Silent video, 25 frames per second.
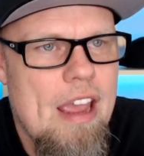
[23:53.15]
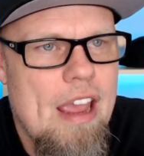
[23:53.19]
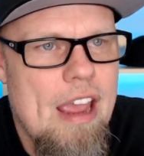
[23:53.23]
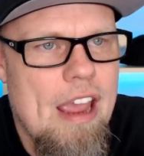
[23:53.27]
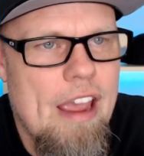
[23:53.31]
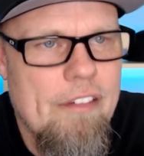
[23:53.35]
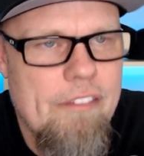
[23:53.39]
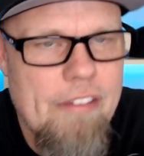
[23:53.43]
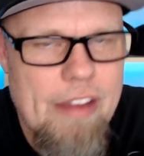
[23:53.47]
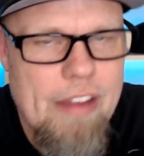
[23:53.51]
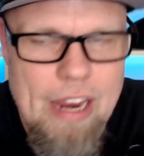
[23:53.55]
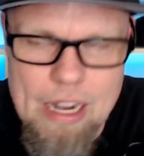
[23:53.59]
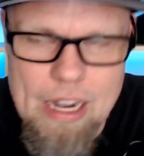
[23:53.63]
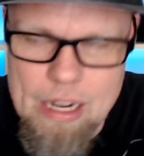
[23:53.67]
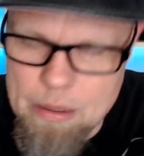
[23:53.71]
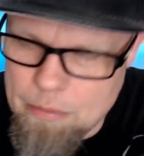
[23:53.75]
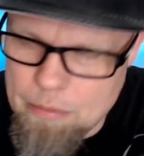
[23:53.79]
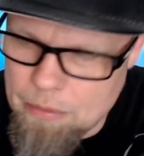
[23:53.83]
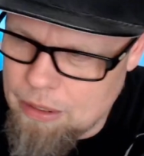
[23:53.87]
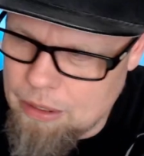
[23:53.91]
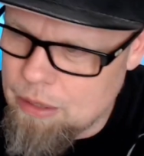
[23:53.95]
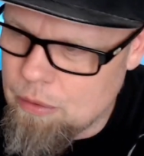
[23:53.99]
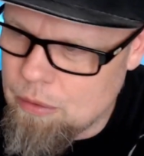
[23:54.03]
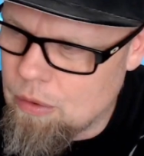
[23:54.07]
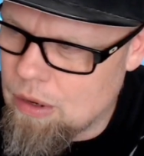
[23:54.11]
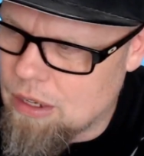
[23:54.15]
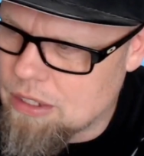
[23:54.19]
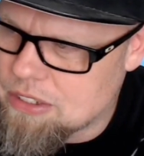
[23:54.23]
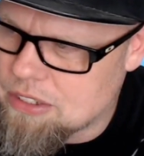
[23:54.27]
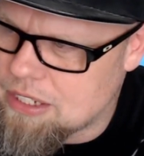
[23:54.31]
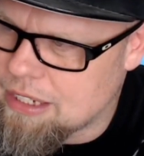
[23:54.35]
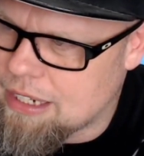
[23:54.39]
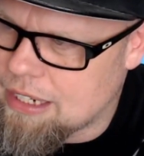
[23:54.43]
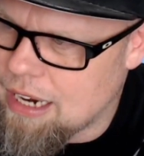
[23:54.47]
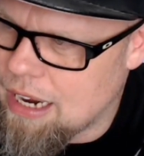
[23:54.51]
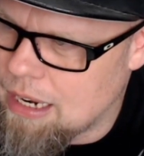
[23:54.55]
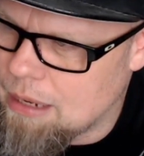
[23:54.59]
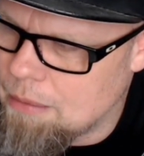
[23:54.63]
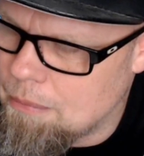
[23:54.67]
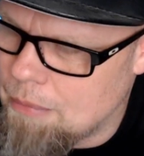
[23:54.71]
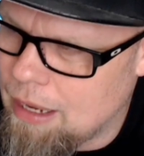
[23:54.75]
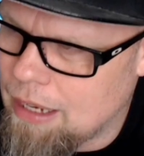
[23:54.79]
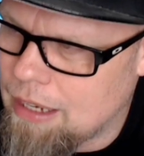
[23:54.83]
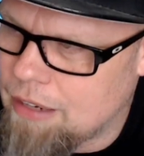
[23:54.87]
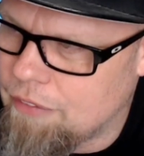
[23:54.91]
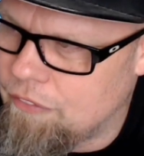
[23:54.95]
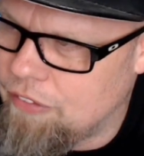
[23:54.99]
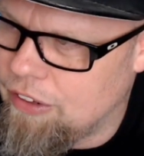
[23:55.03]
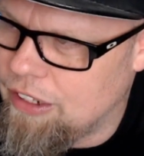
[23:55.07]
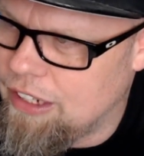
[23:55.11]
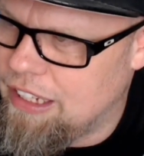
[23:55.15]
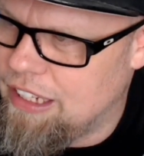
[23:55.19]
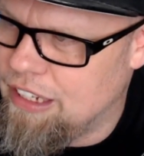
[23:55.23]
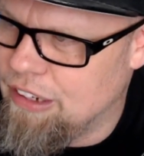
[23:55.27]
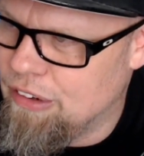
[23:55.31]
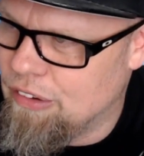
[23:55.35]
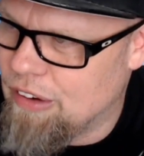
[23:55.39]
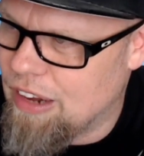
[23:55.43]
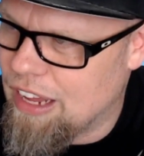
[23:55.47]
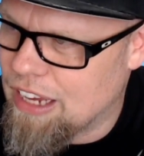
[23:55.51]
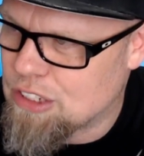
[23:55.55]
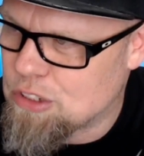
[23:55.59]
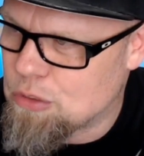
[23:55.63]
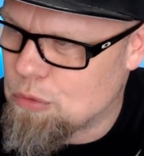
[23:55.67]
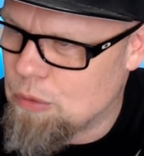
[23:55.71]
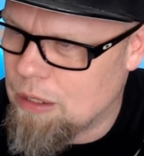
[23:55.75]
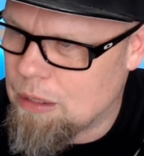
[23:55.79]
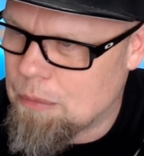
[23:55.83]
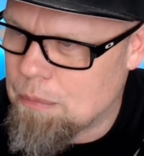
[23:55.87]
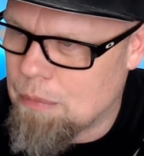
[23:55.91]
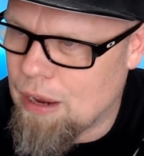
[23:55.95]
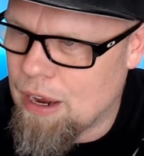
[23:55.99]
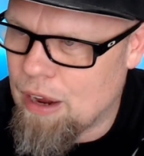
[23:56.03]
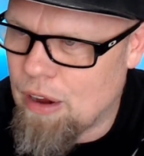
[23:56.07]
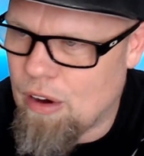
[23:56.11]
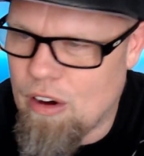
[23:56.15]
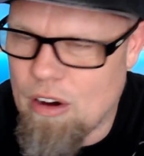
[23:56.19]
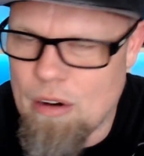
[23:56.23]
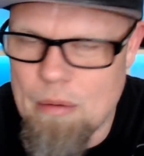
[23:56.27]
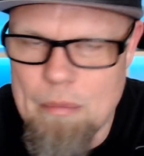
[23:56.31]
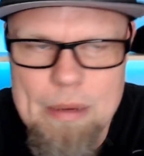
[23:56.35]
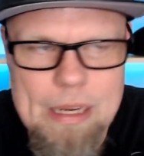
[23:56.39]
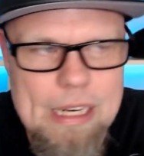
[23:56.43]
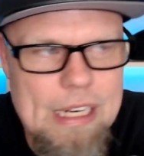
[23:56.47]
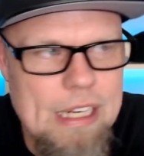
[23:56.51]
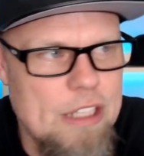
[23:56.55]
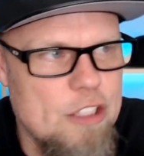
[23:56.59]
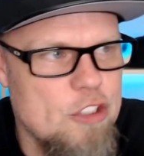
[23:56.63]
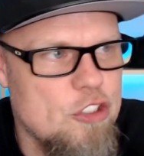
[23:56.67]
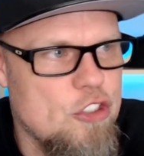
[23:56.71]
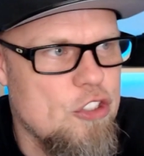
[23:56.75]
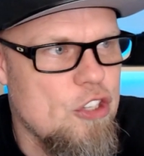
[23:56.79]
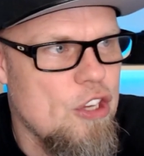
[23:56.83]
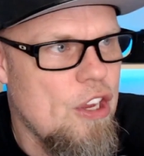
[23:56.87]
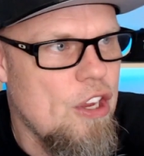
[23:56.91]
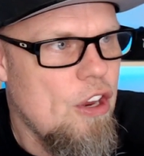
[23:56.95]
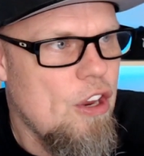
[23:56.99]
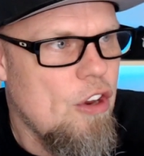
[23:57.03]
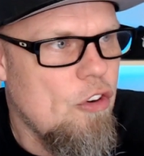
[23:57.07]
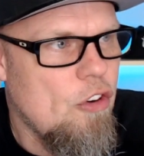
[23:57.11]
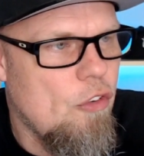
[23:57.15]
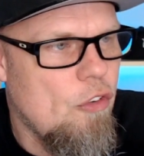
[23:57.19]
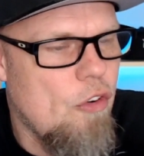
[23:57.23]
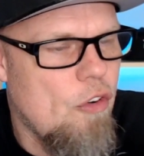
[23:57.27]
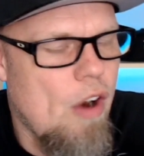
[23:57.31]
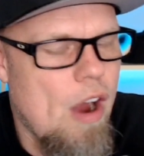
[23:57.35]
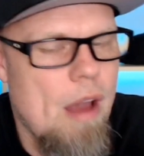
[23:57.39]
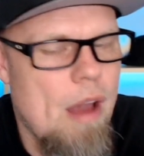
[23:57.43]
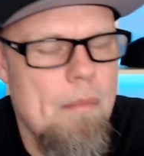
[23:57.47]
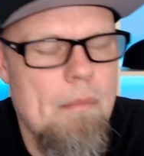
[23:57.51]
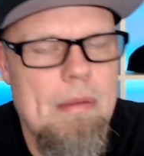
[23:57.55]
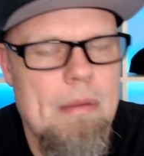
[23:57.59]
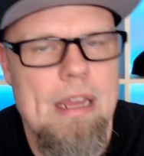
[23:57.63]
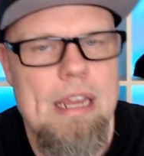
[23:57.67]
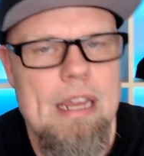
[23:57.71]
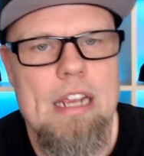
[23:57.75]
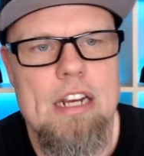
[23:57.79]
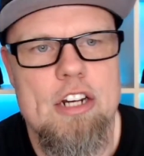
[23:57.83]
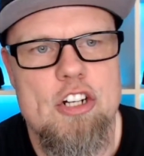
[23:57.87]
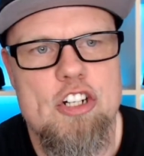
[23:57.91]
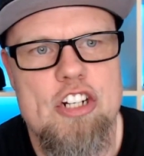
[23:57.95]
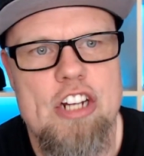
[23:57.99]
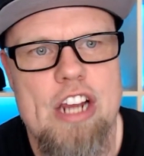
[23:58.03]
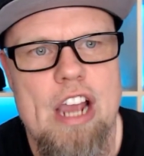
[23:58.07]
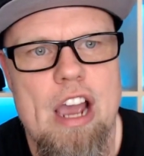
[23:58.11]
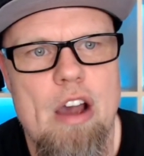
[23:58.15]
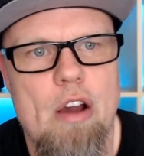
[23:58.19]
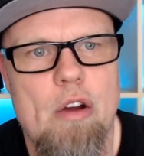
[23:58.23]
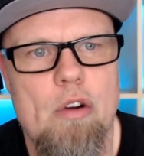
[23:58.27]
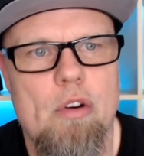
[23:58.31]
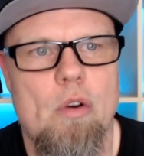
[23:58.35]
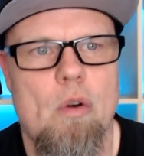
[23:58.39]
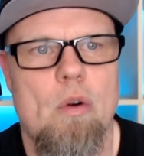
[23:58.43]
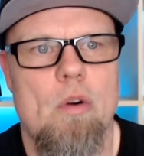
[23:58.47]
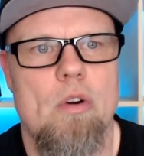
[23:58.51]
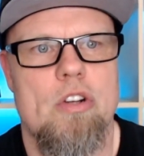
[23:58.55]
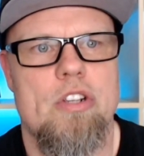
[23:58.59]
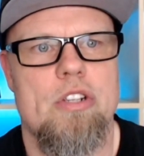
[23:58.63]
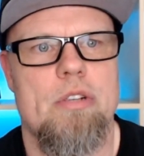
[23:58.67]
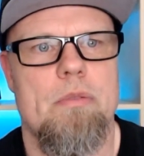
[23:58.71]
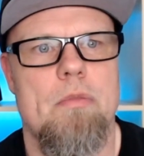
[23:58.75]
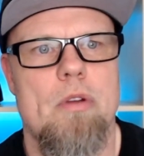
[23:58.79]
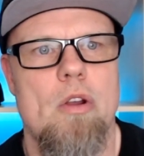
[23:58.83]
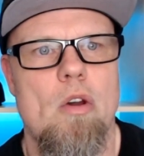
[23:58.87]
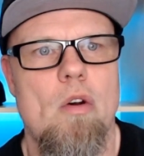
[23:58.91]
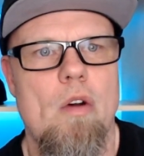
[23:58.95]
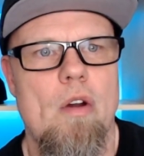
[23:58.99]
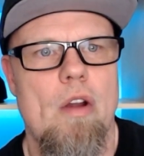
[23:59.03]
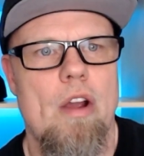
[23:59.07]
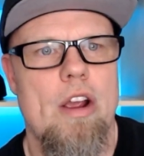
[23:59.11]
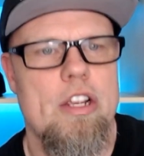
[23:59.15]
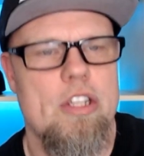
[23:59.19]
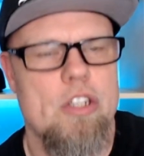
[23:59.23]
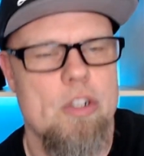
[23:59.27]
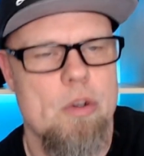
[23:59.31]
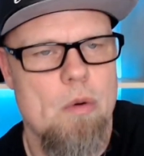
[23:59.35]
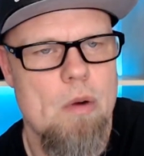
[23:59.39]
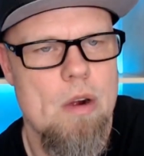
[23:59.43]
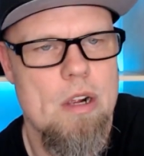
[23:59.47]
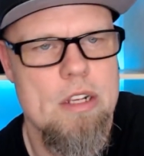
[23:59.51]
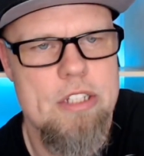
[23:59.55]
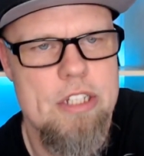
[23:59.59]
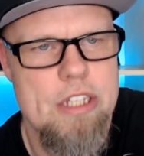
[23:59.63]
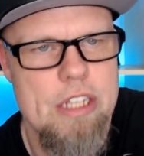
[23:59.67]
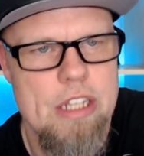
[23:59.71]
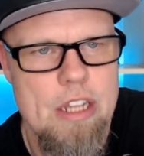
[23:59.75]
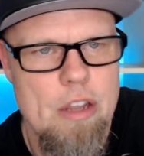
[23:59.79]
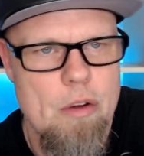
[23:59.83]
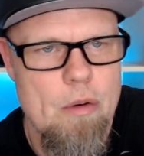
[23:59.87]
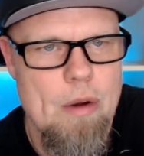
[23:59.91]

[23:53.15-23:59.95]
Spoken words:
If anybody wants to kind of make a video next week, by all means, drop me a shout or some noise, or wants to do